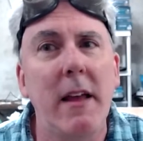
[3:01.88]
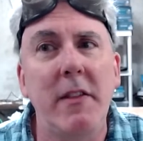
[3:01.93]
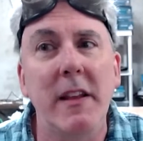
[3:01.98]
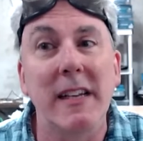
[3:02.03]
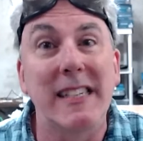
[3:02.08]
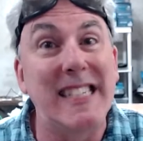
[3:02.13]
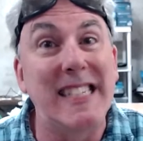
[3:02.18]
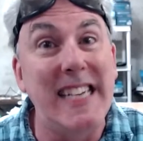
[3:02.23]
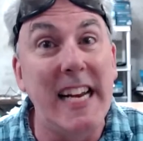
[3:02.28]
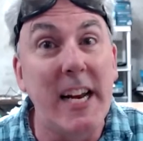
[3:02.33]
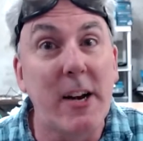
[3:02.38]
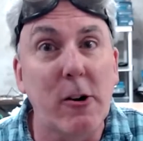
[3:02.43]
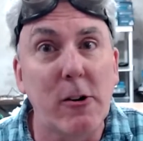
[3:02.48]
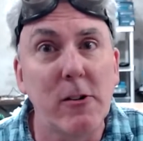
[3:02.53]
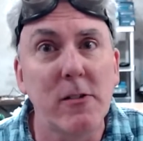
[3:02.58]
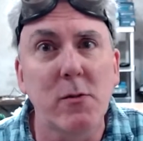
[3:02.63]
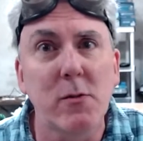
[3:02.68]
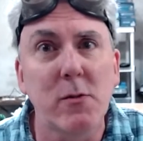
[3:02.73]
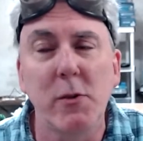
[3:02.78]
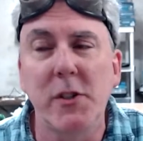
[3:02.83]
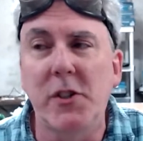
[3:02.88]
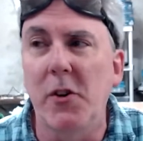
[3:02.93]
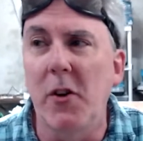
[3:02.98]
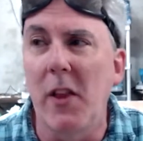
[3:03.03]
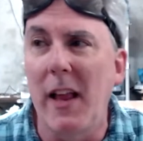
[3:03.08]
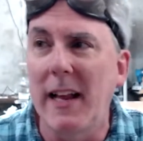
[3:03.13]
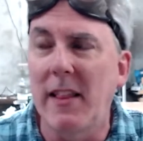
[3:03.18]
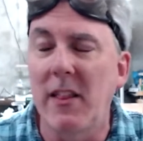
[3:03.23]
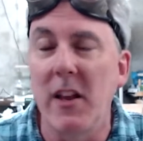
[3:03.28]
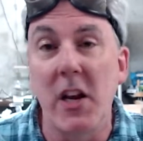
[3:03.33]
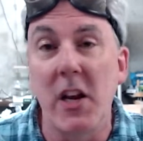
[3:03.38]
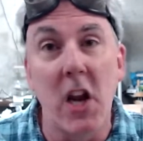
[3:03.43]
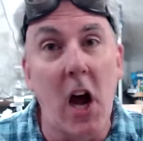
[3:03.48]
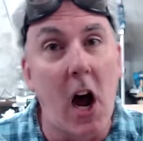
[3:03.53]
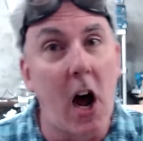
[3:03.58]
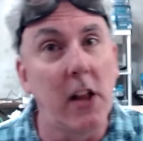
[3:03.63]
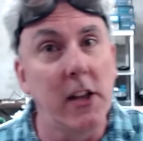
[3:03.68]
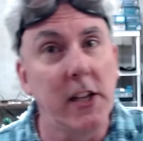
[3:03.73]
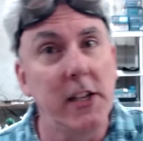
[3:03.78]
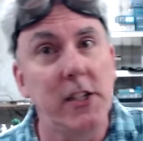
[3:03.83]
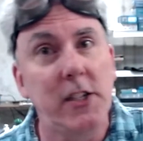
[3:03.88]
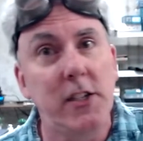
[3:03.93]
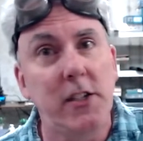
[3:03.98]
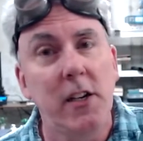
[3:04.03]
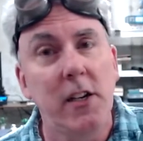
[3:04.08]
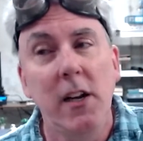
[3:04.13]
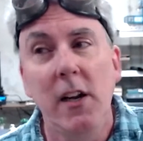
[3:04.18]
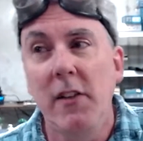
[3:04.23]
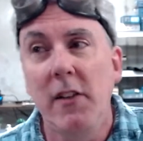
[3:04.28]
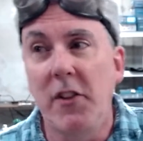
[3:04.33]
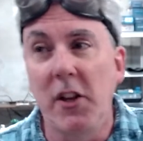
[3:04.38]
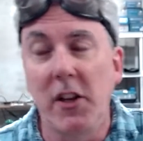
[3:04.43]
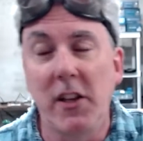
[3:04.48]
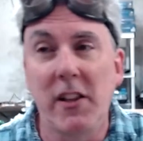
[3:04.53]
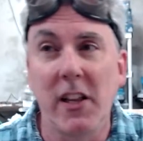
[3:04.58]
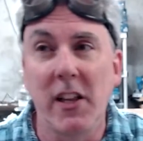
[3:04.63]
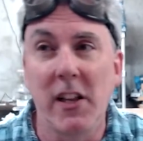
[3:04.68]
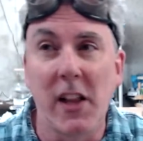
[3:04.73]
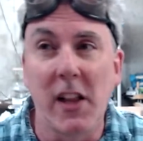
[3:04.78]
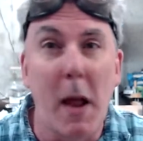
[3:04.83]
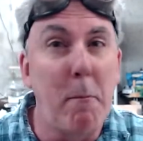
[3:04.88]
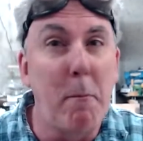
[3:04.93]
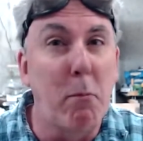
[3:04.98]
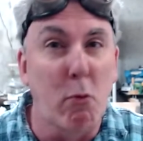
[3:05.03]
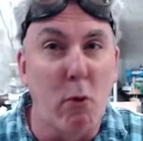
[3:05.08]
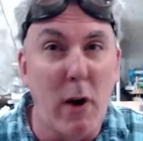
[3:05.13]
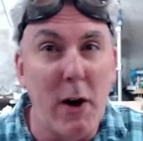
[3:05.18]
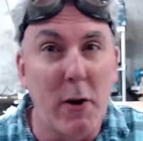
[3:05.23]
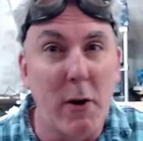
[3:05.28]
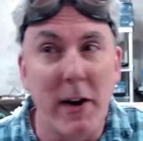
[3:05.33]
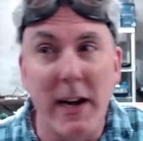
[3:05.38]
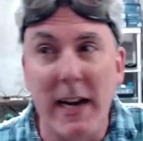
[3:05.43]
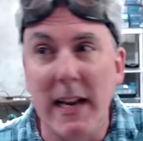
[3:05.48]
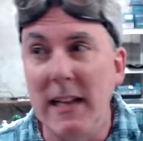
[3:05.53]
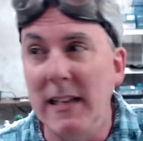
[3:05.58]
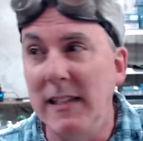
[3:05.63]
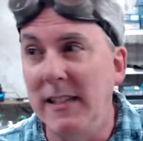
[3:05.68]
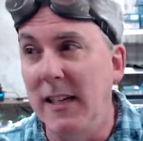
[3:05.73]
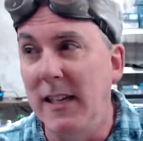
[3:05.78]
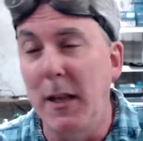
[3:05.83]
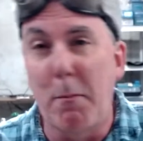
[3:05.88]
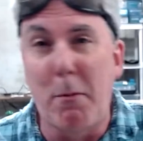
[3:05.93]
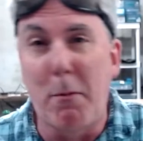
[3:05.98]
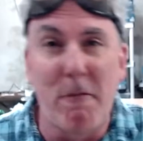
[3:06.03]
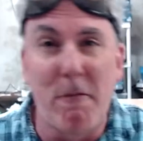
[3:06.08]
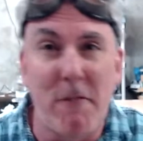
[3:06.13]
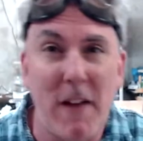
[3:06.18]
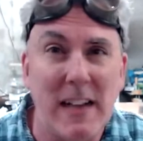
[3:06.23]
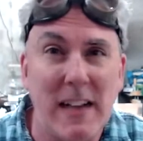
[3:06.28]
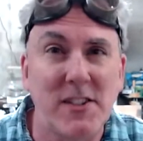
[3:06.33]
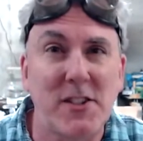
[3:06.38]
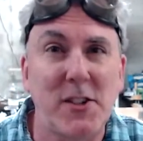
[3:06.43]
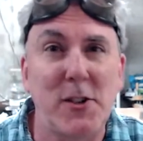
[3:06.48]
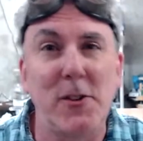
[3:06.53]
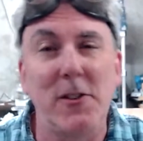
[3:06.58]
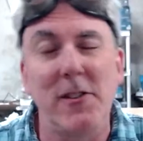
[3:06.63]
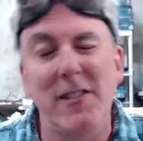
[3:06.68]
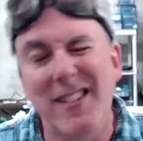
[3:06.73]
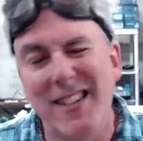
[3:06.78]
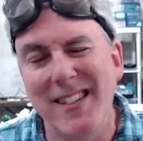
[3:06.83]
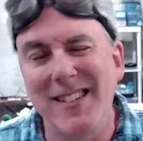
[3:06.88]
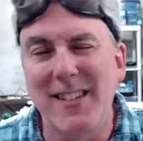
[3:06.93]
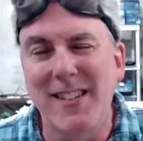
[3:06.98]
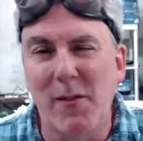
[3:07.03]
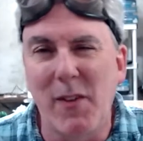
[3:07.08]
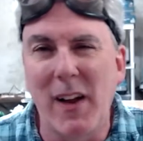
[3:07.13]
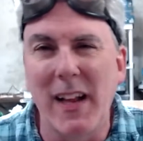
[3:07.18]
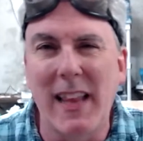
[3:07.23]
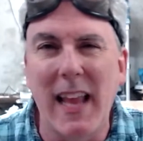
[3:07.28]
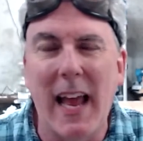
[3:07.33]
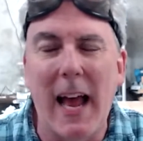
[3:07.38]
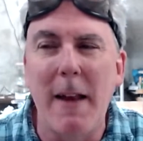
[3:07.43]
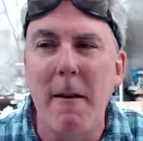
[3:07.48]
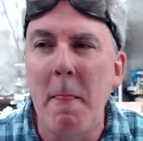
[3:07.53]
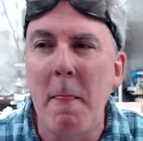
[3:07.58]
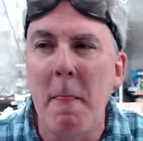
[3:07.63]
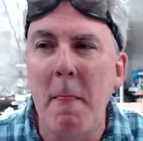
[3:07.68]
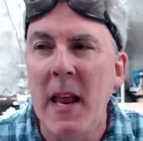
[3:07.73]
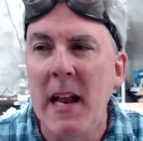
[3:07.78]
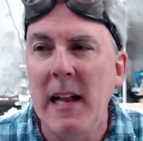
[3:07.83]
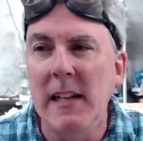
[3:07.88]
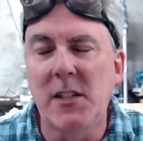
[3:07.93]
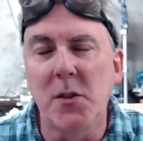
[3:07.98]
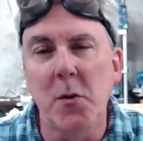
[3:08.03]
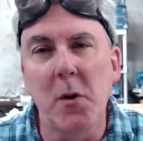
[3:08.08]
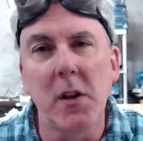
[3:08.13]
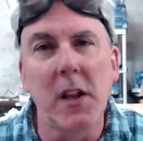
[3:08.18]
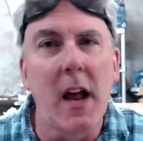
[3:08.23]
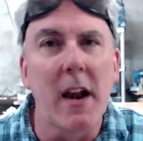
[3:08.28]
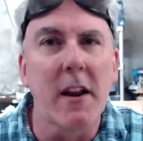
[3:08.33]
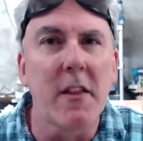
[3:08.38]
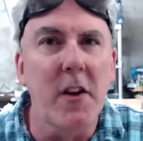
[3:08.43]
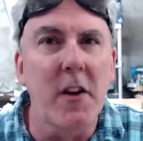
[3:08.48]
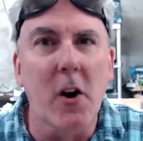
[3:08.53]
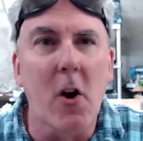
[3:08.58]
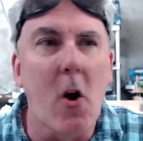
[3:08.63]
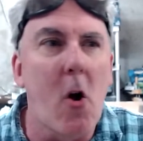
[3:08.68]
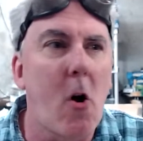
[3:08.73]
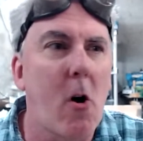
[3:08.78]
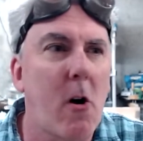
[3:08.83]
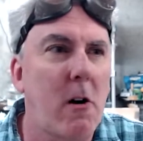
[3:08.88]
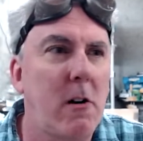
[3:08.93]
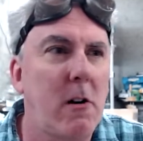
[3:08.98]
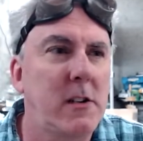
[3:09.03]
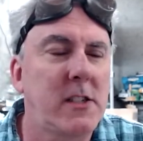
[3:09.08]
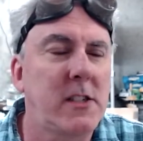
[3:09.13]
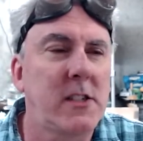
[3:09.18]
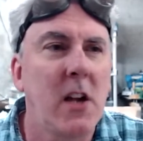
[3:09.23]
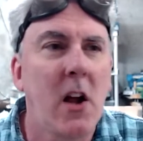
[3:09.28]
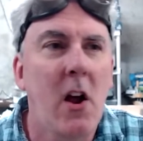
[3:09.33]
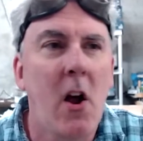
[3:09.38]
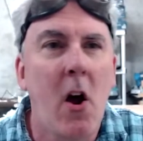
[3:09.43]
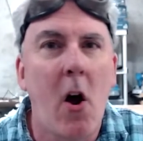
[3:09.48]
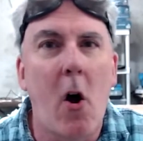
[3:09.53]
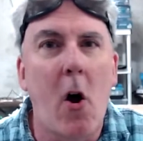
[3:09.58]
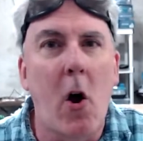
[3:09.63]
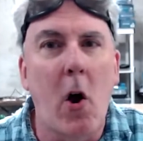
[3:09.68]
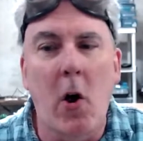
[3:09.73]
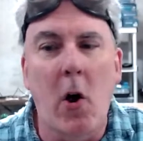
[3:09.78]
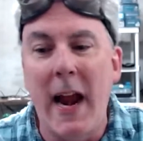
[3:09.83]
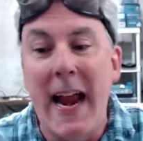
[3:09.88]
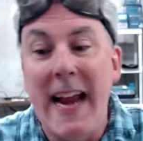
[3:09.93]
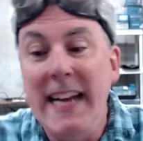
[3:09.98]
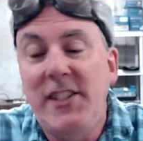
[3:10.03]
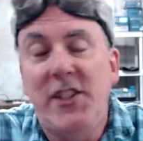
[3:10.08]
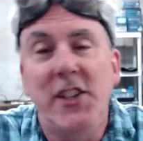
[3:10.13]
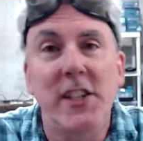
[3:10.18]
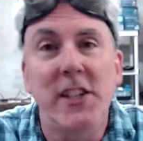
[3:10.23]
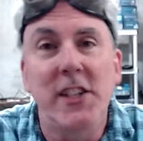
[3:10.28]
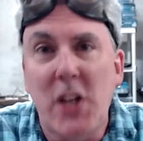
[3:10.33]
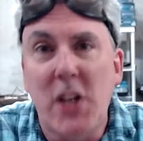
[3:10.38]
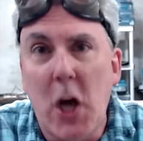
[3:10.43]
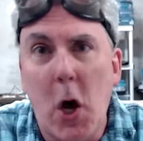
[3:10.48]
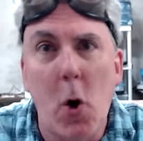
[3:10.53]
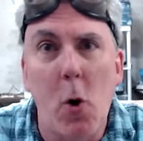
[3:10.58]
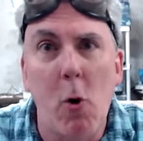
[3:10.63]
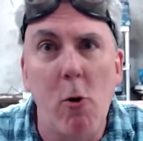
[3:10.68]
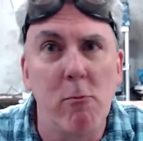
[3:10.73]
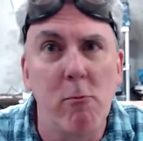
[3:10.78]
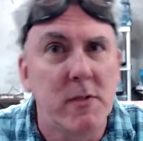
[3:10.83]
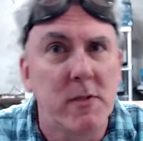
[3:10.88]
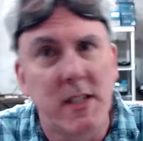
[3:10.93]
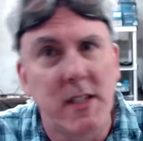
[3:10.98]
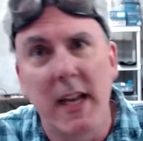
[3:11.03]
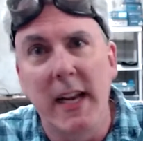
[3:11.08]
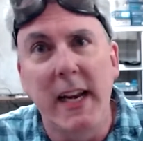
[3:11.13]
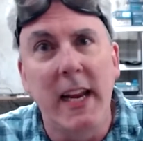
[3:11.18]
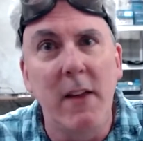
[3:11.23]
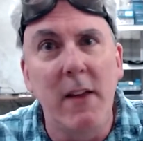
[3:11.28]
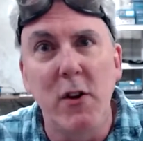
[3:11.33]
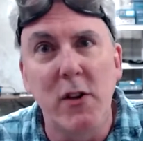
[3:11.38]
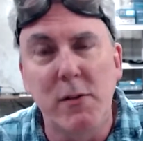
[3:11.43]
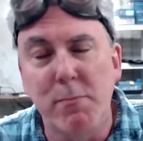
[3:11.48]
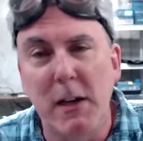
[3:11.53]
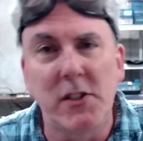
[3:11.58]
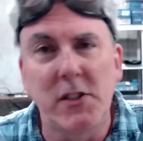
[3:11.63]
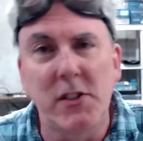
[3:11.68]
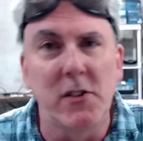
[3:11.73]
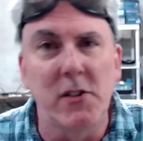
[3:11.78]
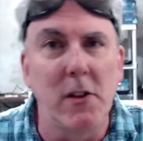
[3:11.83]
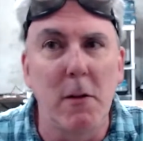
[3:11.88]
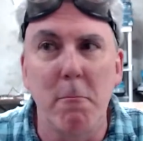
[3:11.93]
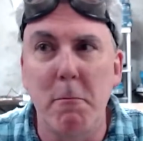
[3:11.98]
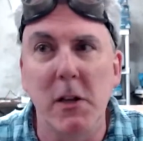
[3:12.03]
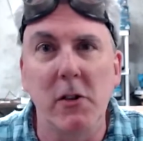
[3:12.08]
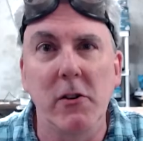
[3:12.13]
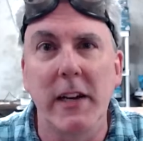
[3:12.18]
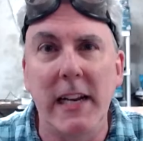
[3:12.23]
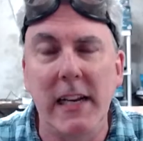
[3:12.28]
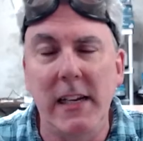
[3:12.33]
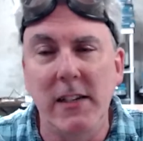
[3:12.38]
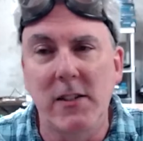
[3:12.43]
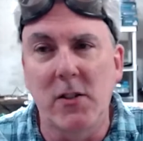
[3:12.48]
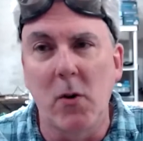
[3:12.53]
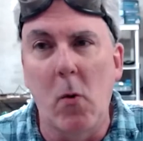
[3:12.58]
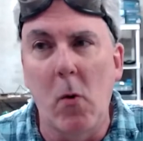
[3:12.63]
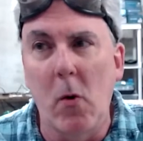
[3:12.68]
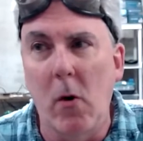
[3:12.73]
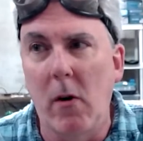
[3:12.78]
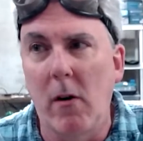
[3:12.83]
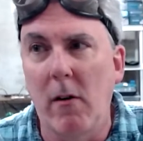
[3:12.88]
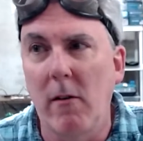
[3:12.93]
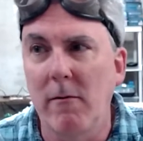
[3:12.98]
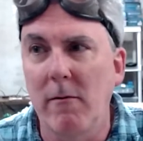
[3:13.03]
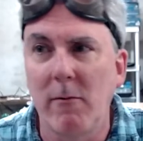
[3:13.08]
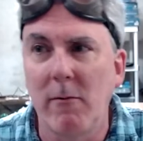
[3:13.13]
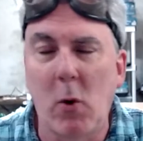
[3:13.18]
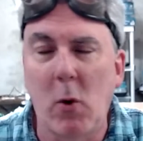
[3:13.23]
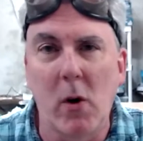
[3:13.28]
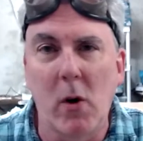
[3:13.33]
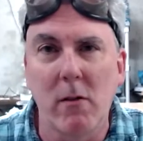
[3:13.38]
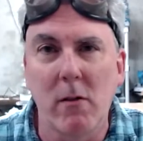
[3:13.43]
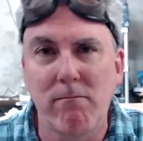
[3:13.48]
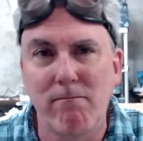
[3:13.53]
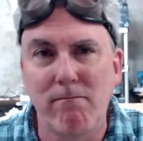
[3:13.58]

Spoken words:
the seekers, which are like the knowledge, the librarians and the professors and stuff like that. And so a lot of their cards are ancient tomes that give you special abilities or